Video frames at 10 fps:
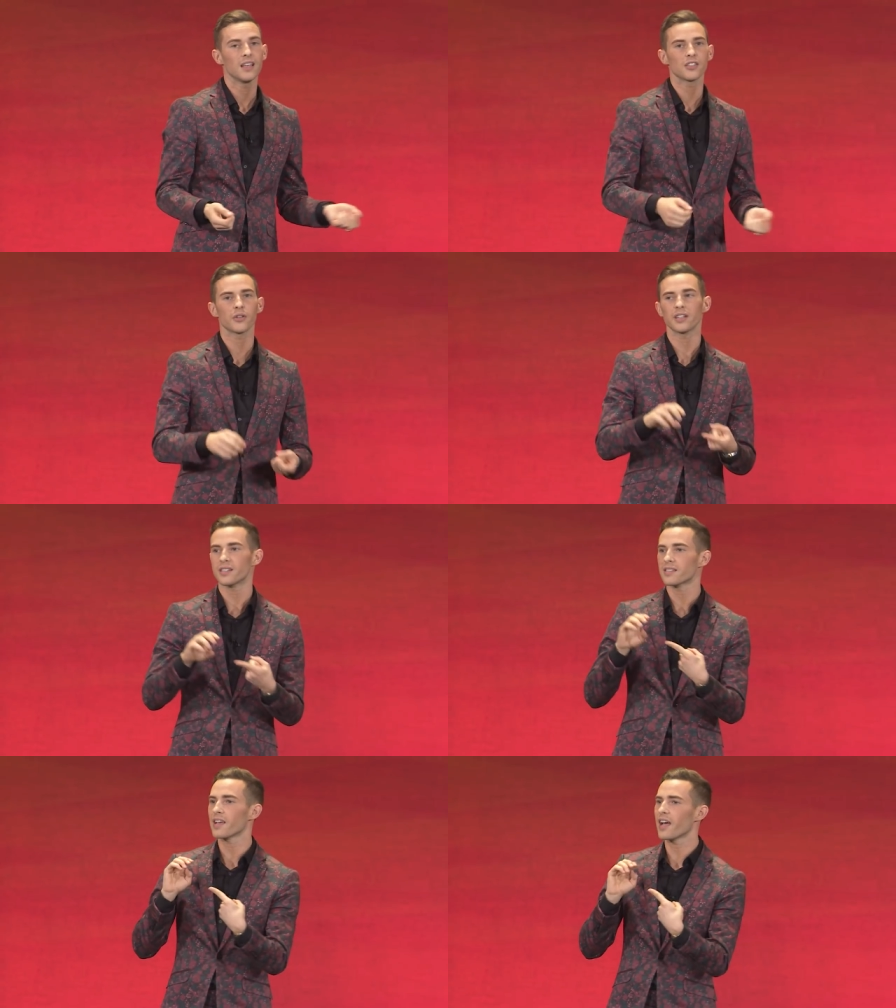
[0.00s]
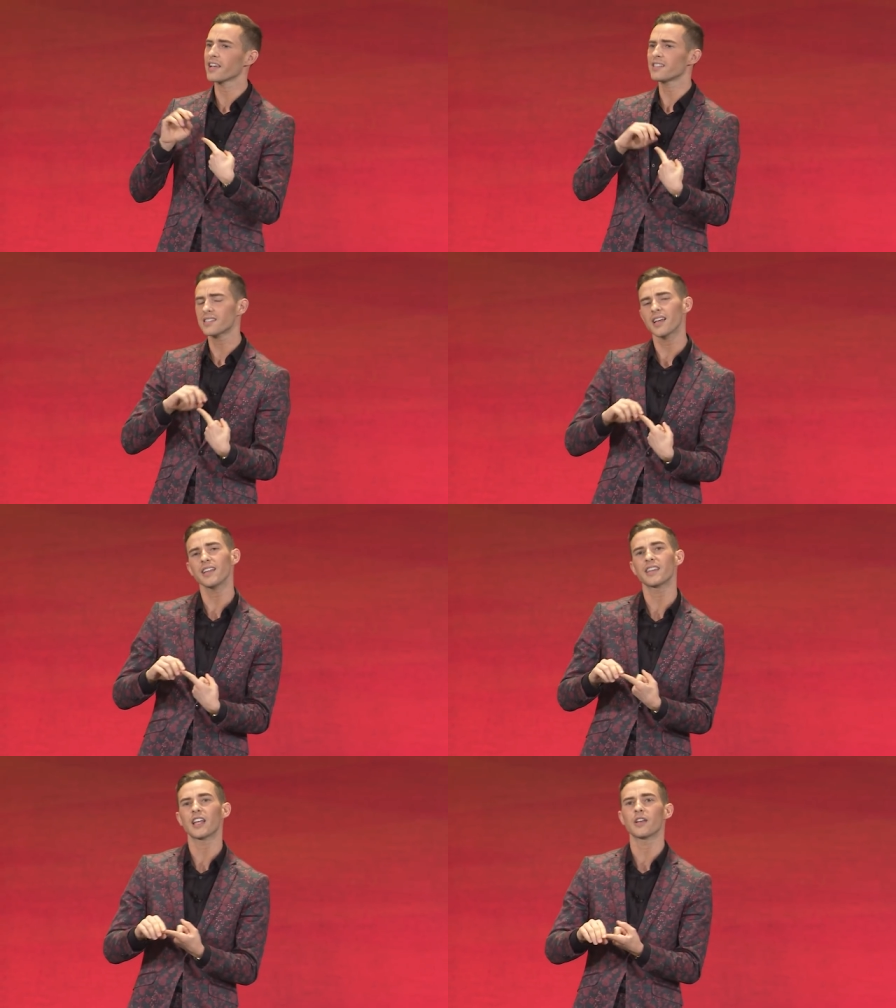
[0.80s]
So deci I
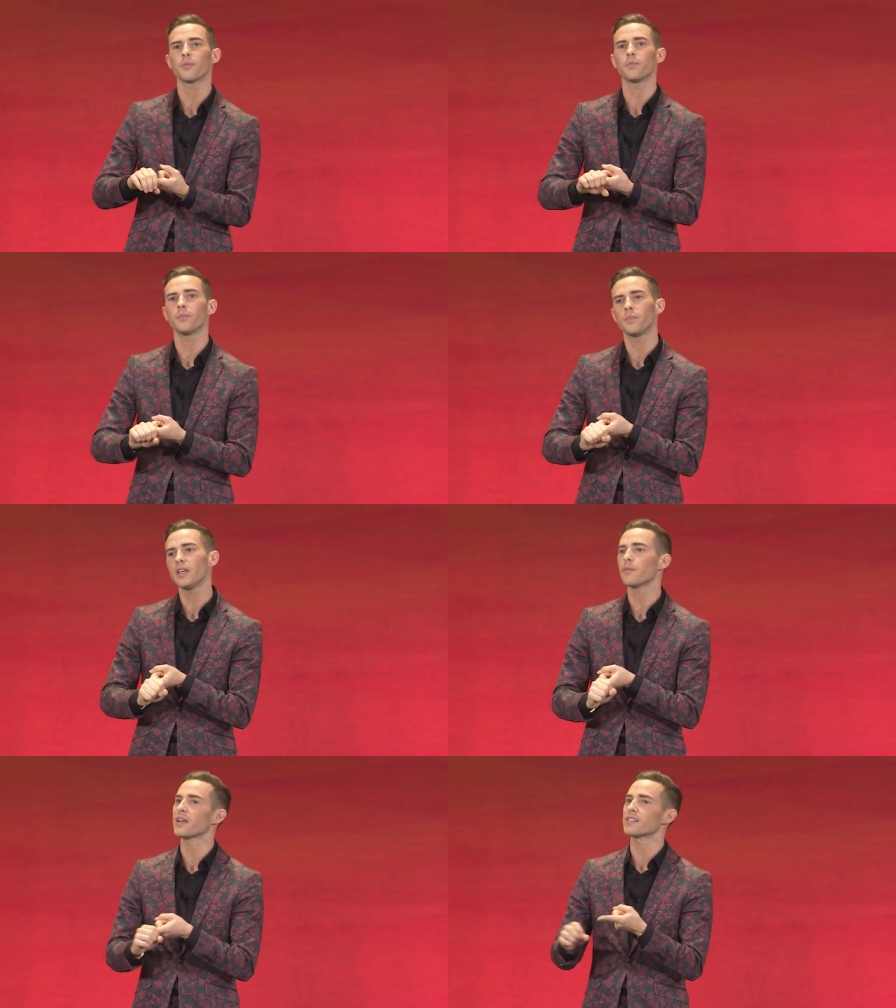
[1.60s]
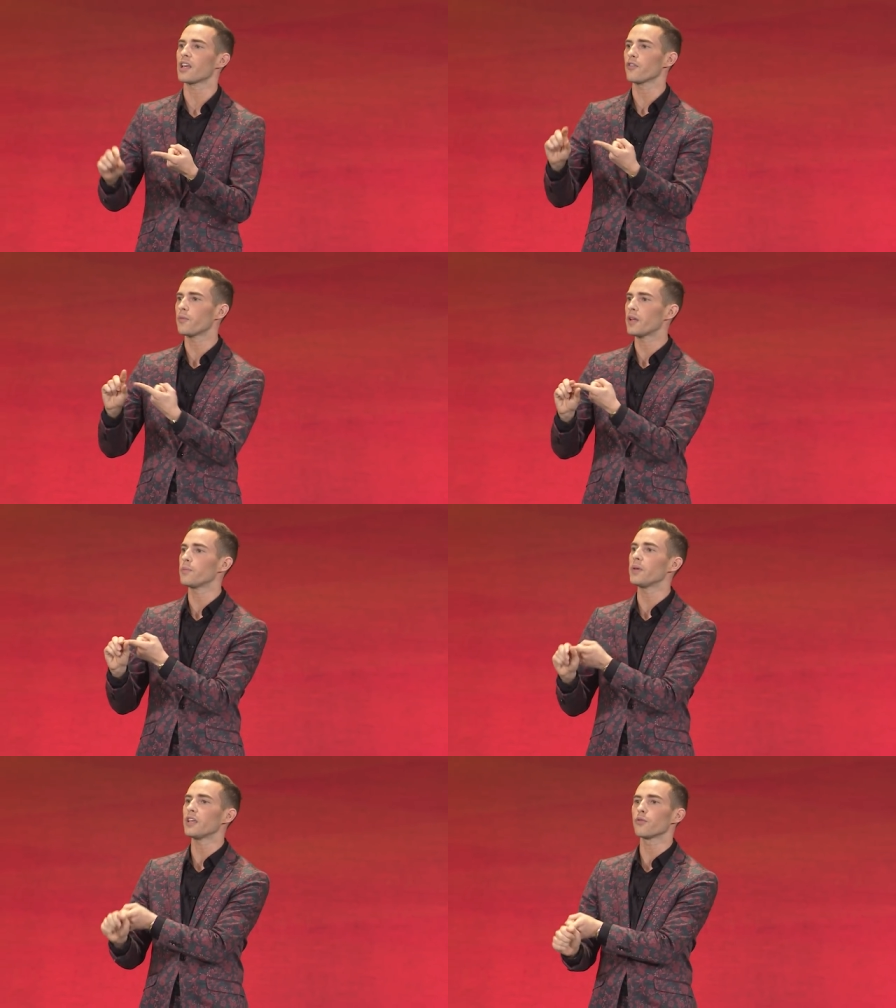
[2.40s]
decided that being myself meant
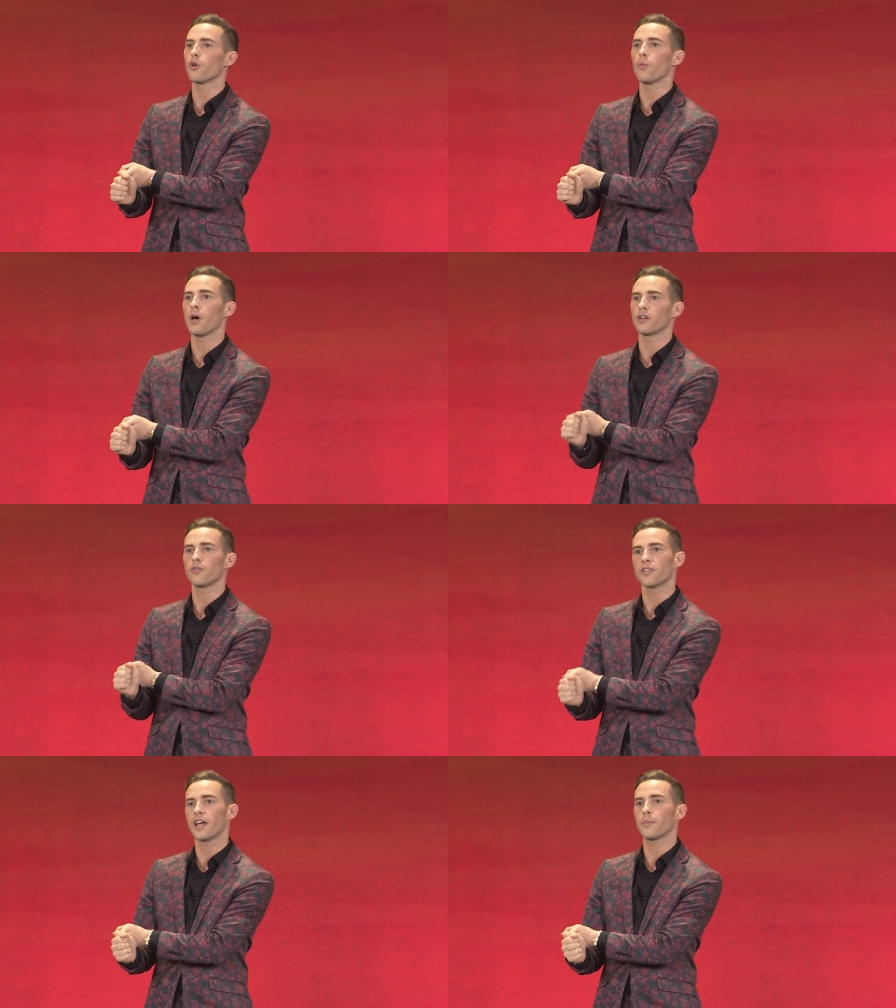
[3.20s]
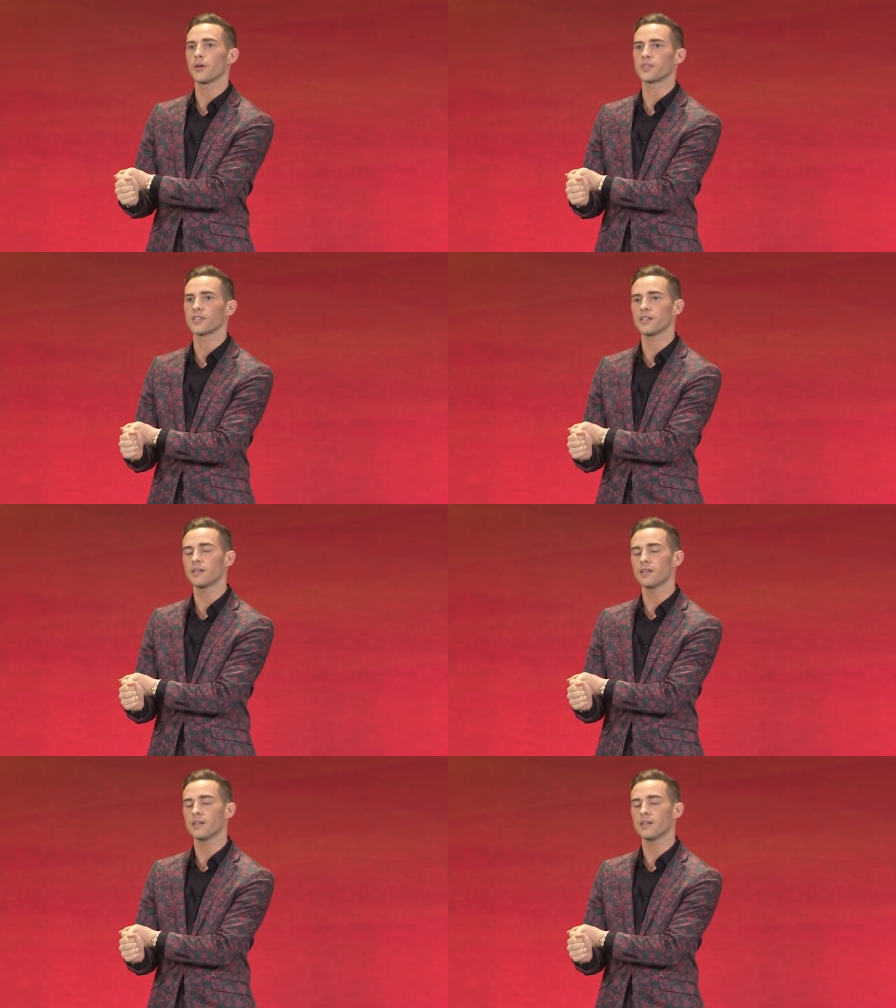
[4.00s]
being a role model for that person.